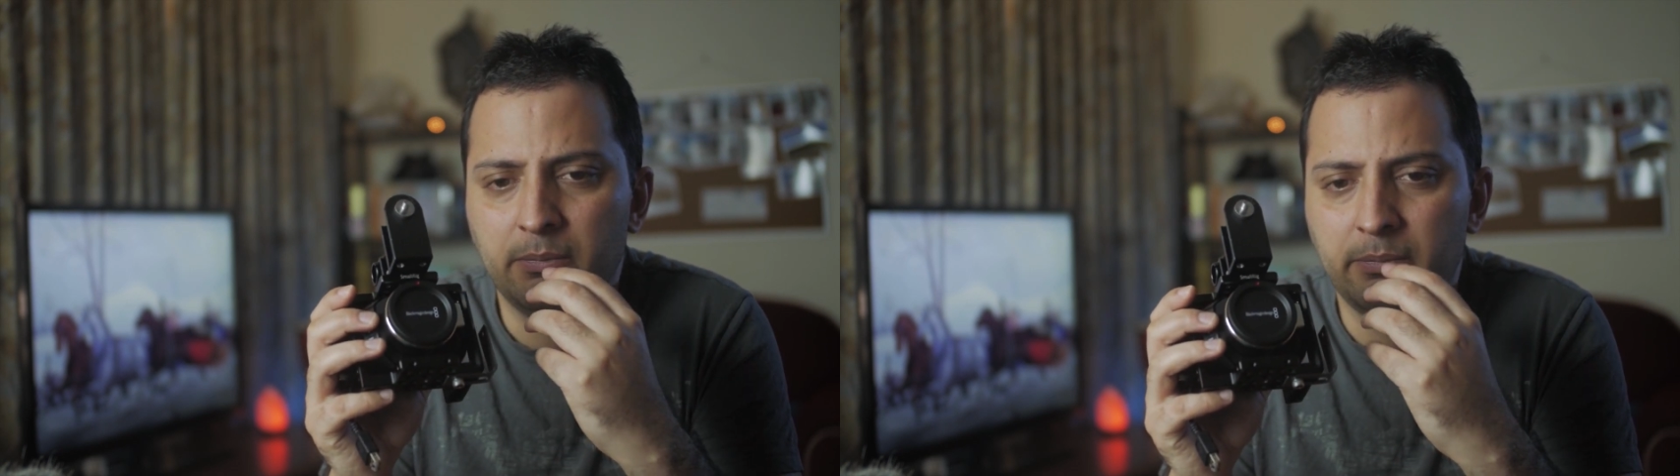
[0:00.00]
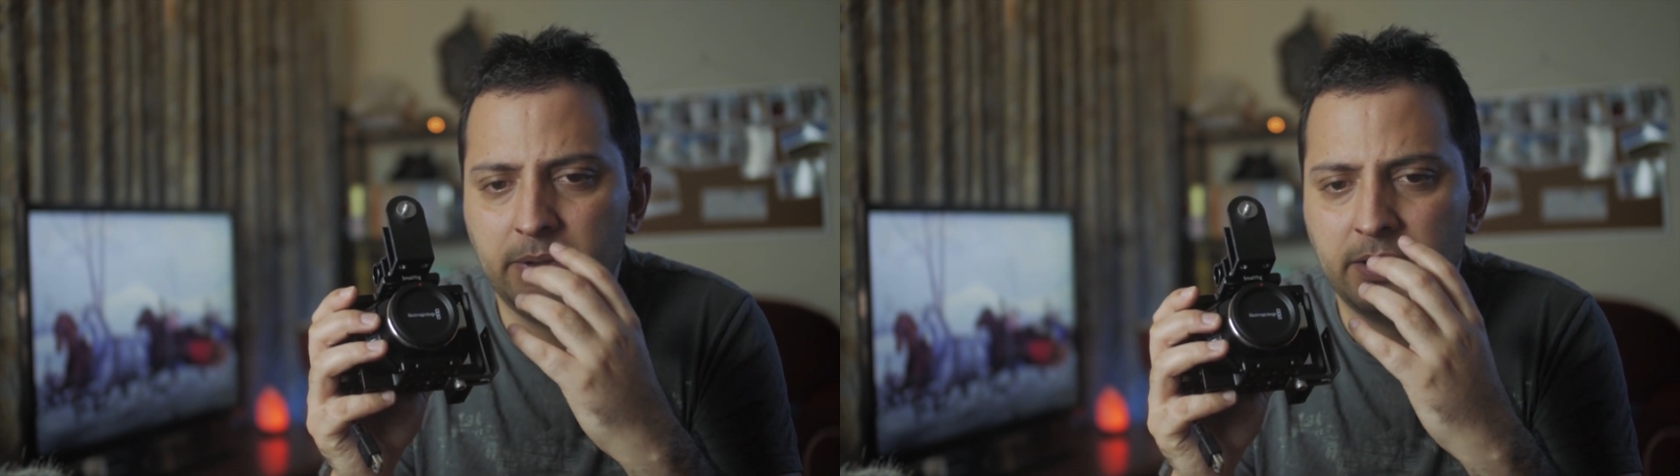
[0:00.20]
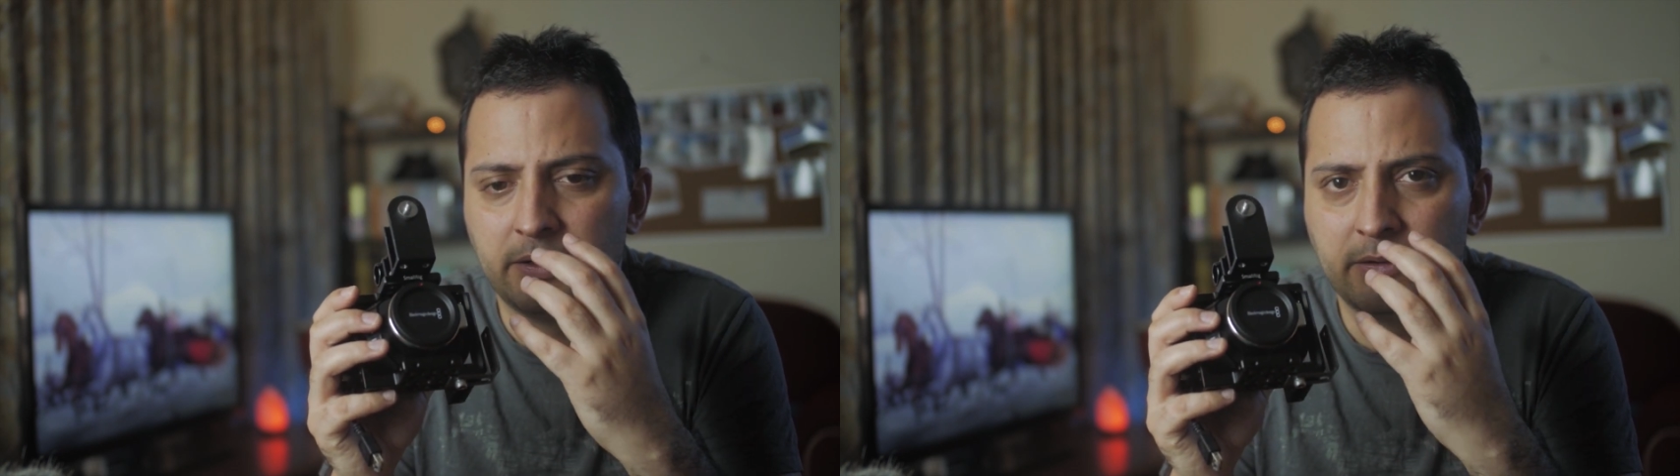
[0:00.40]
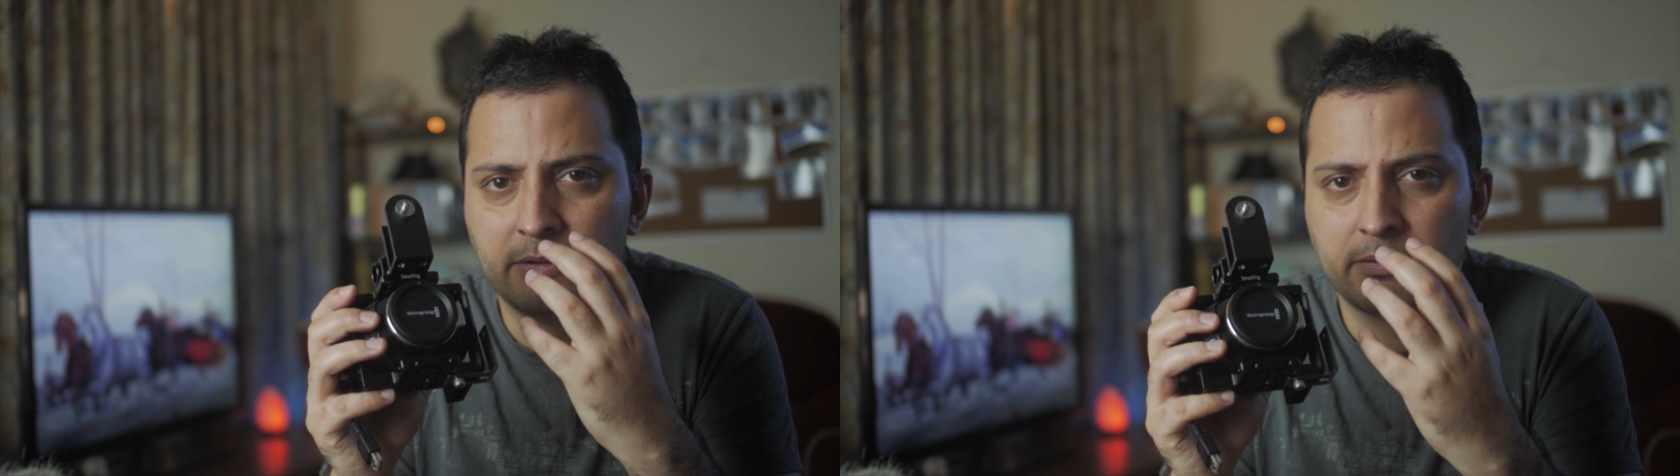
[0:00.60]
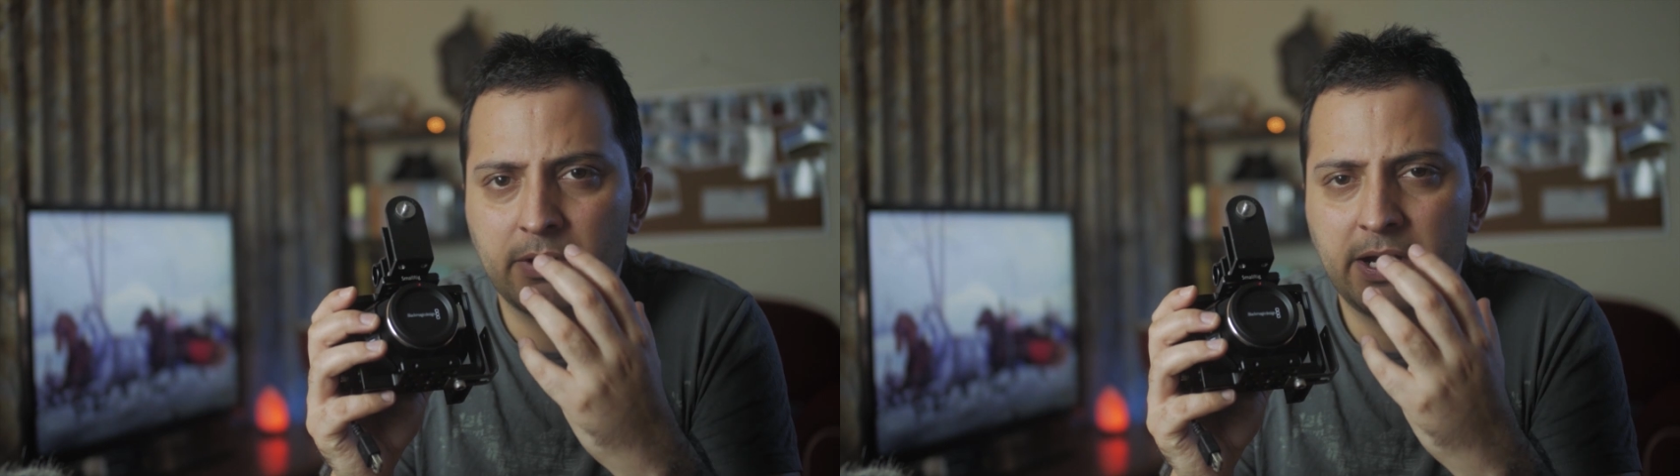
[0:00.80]
be
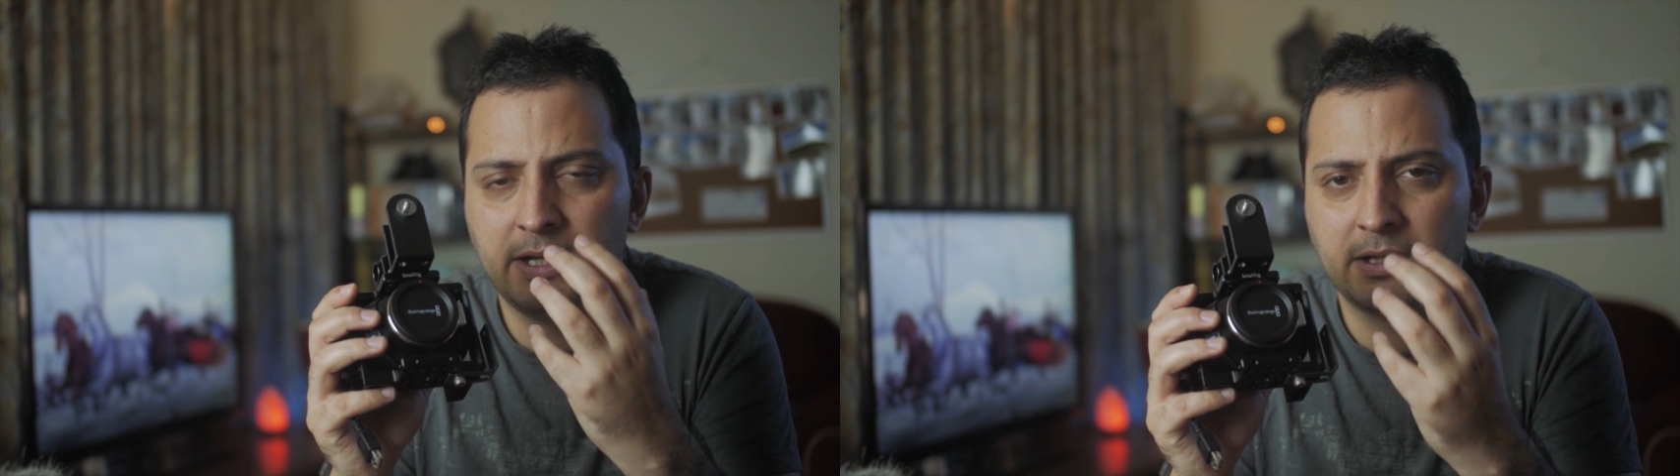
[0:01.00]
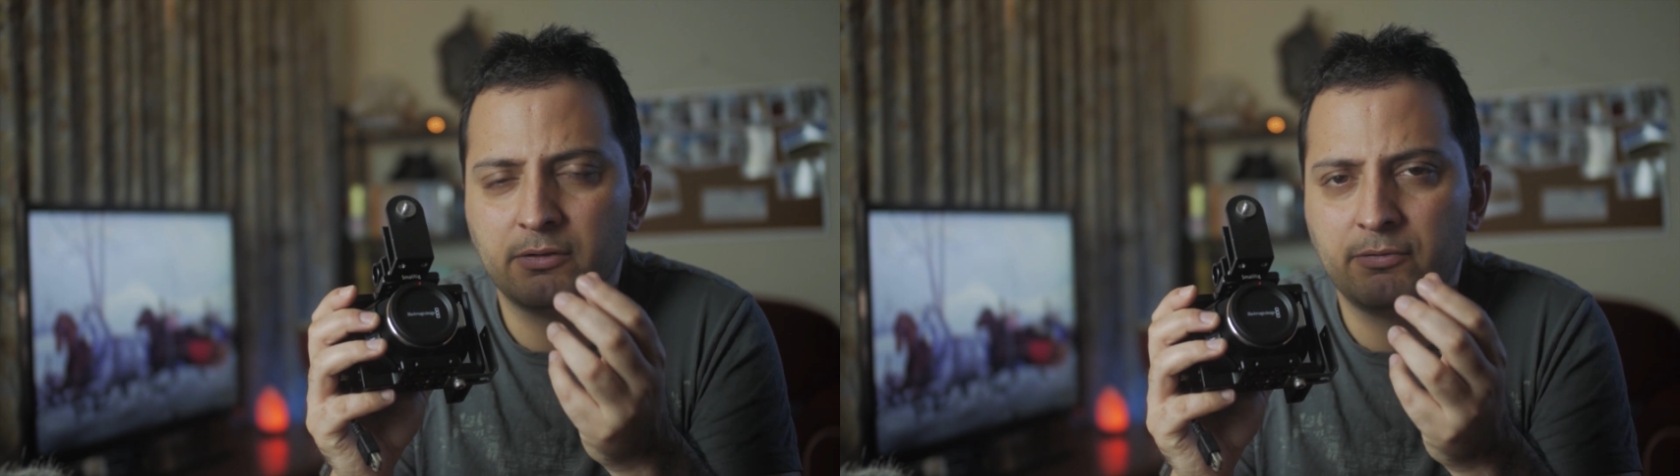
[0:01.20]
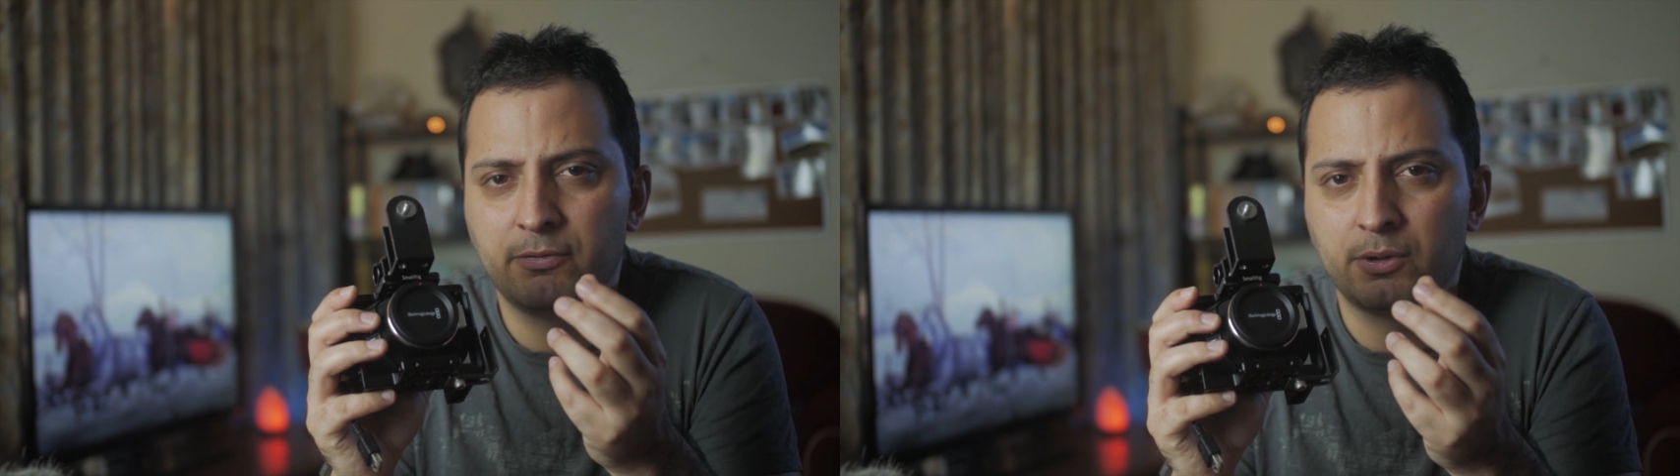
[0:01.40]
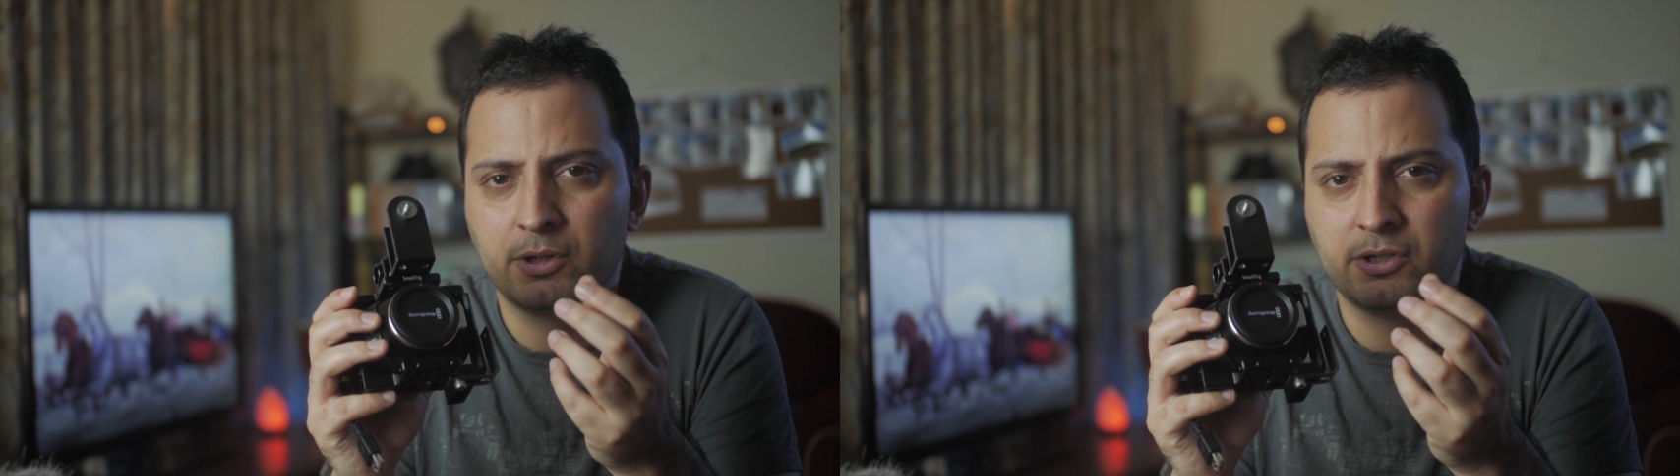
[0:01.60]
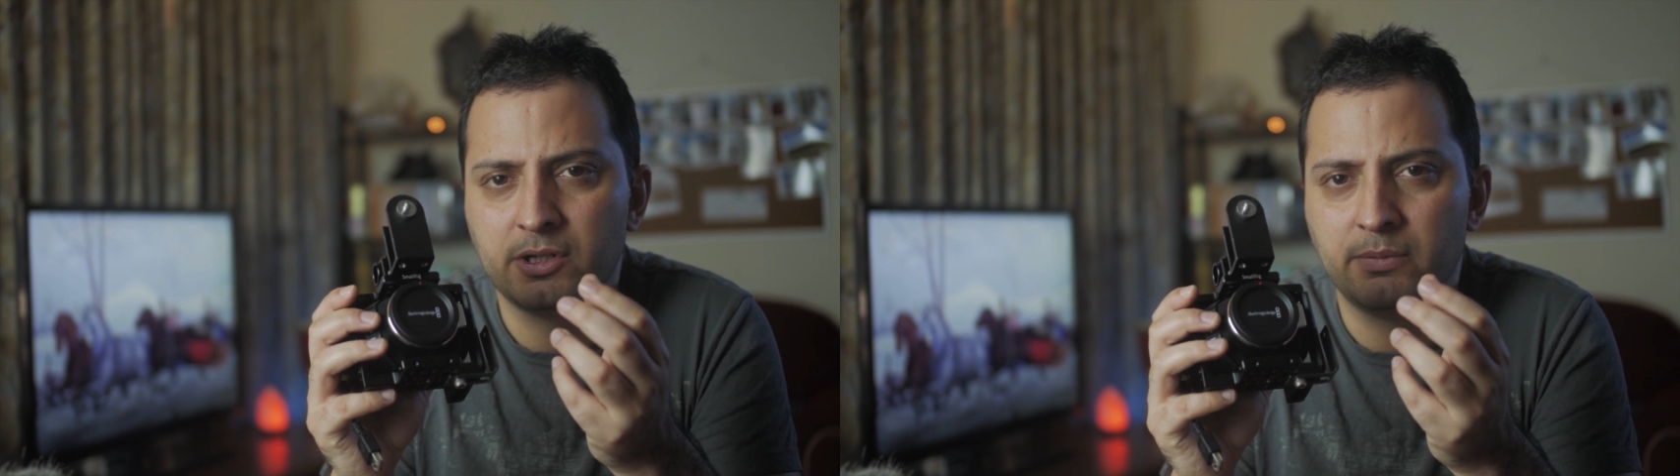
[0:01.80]
grading the footage